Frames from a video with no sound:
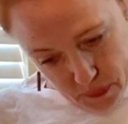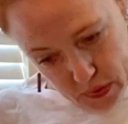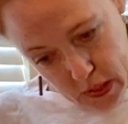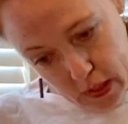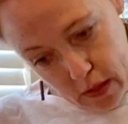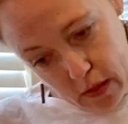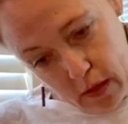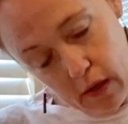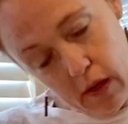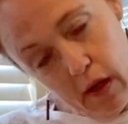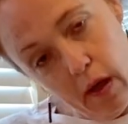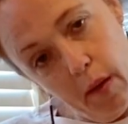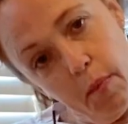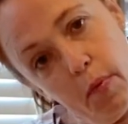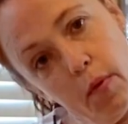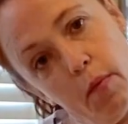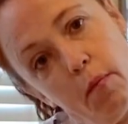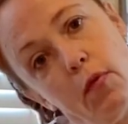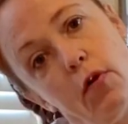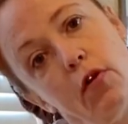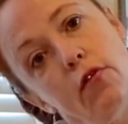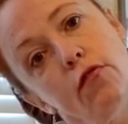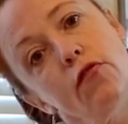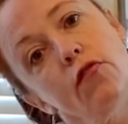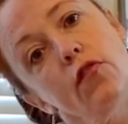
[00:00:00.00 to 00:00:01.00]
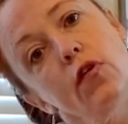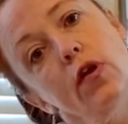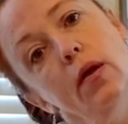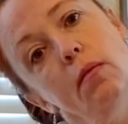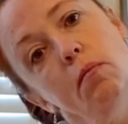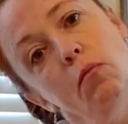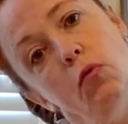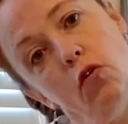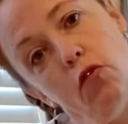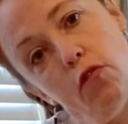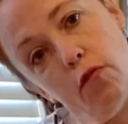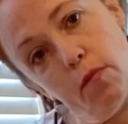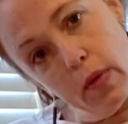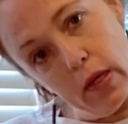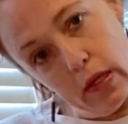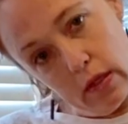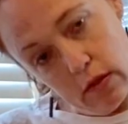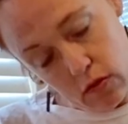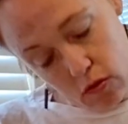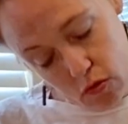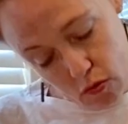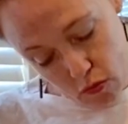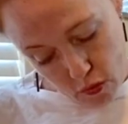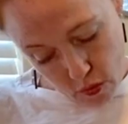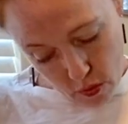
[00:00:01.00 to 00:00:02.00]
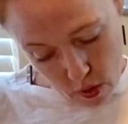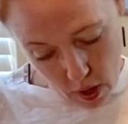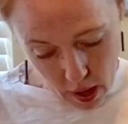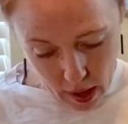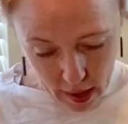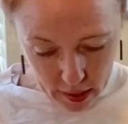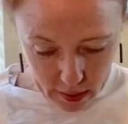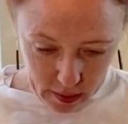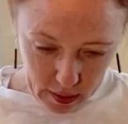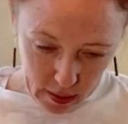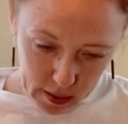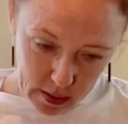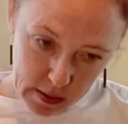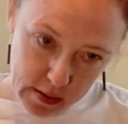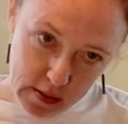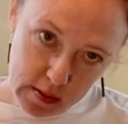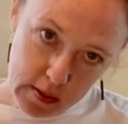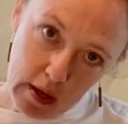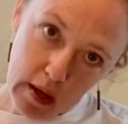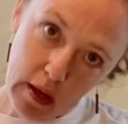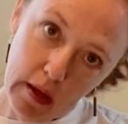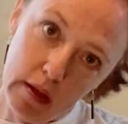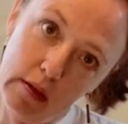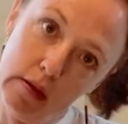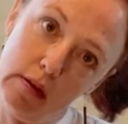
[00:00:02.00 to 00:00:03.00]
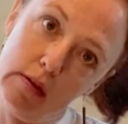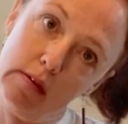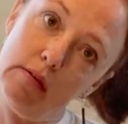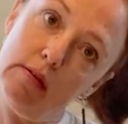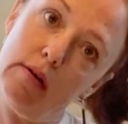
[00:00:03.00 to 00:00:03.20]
Take a couple more free movements. So rocking side to